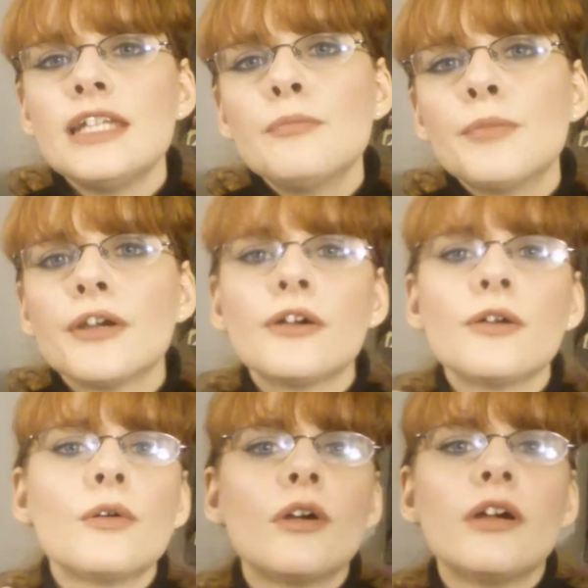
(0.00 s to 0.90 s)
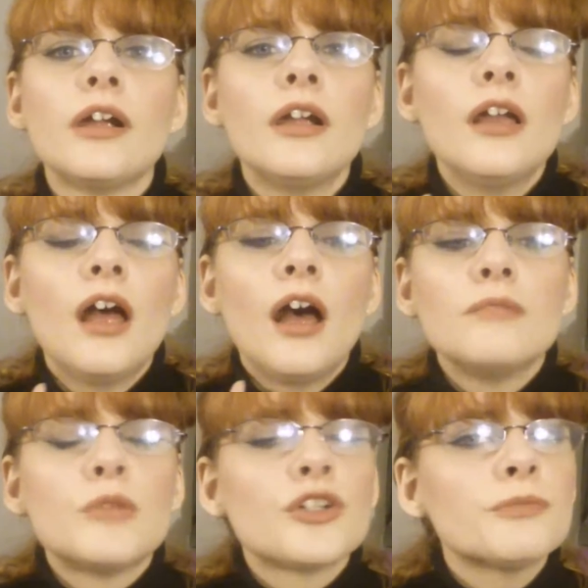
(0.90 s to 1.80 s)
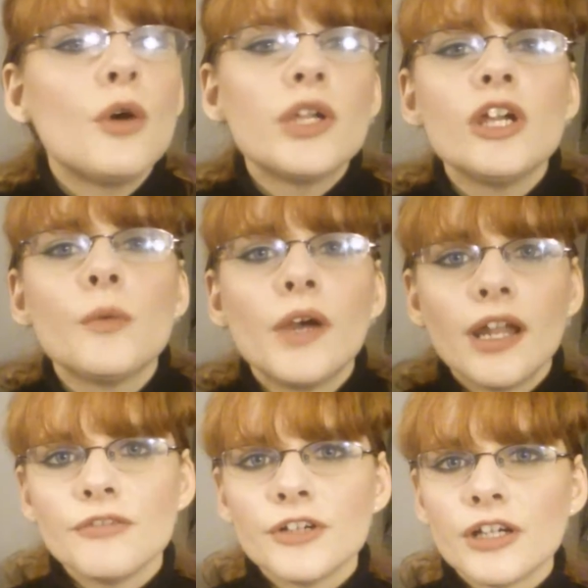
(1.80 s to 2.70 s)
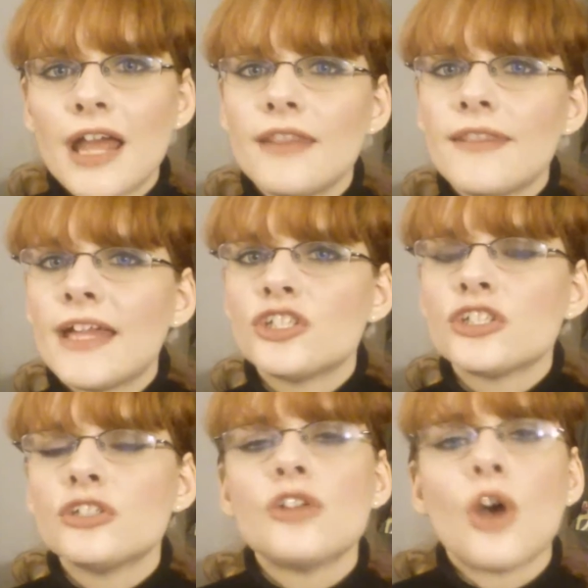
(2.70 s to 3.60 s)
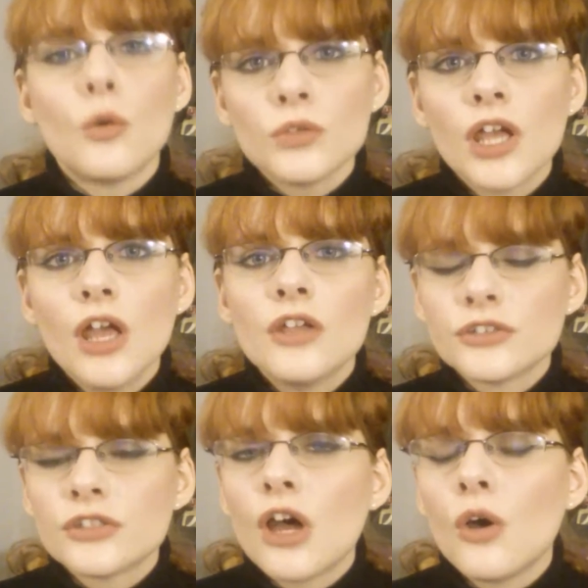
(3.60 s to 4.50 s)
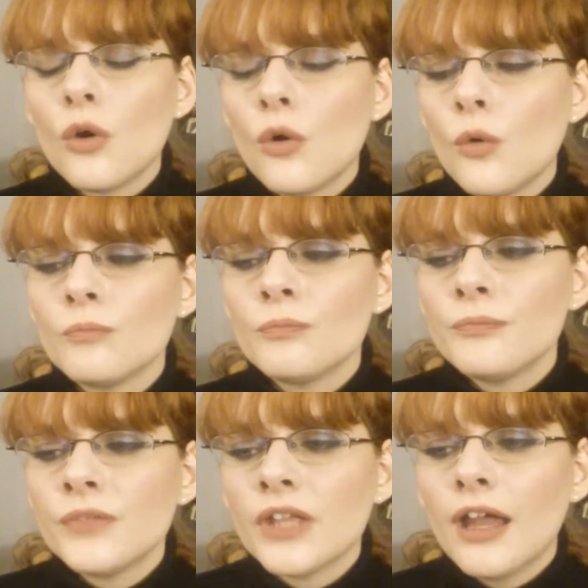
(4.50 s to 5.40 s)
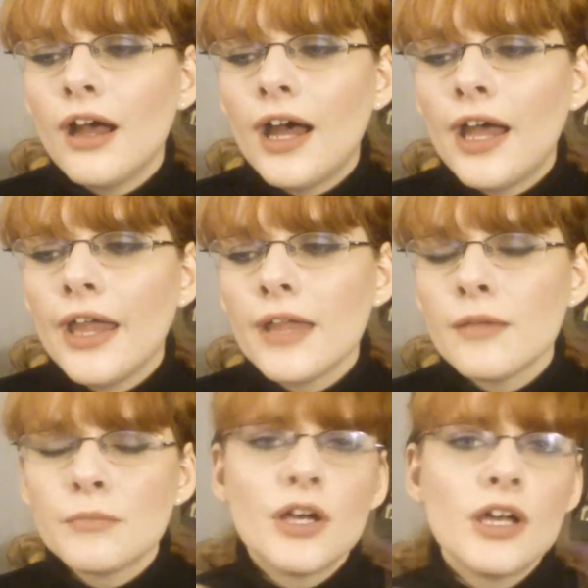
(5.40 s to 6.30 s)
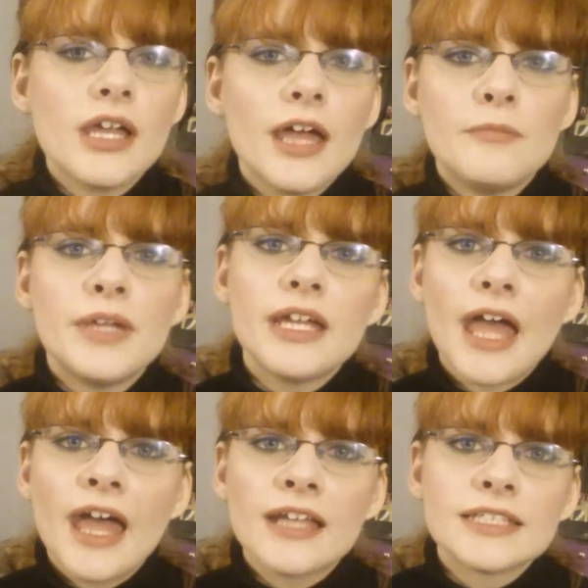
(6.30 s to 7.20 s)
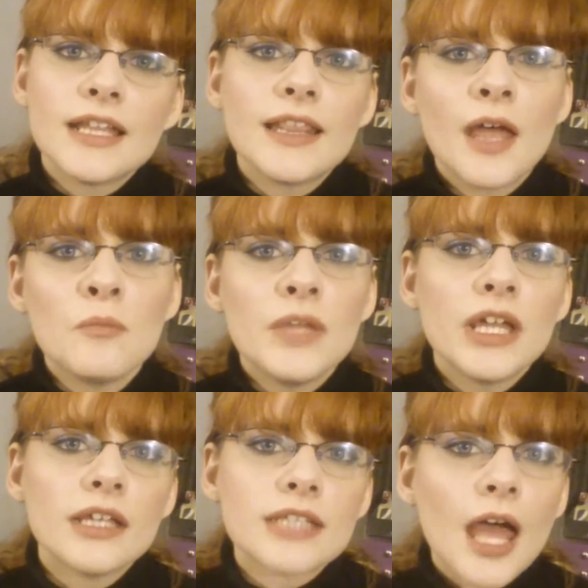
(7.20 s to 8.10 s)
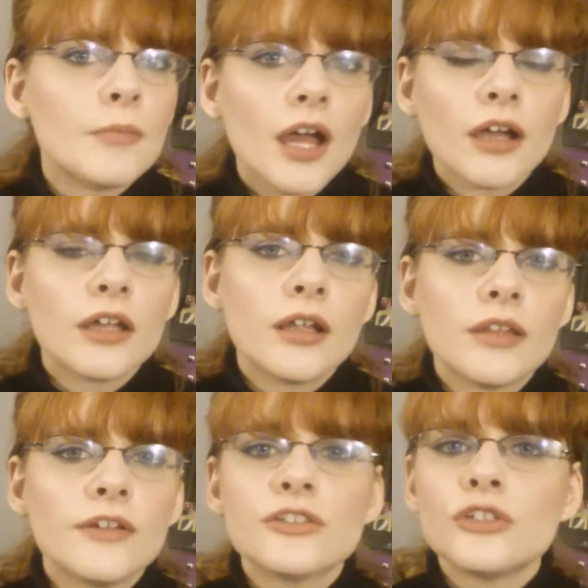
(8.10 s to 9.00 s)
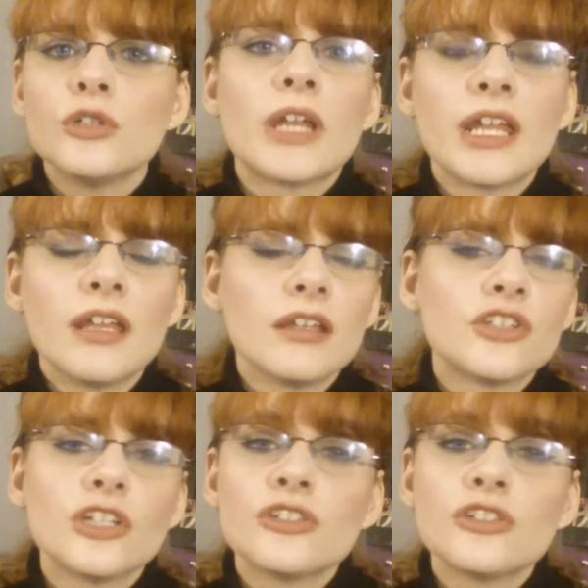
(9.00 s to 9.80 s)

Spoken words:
deeper or more smoky or whatever, and they just don't. So I put a big X in them because I'm not gonna, there's too many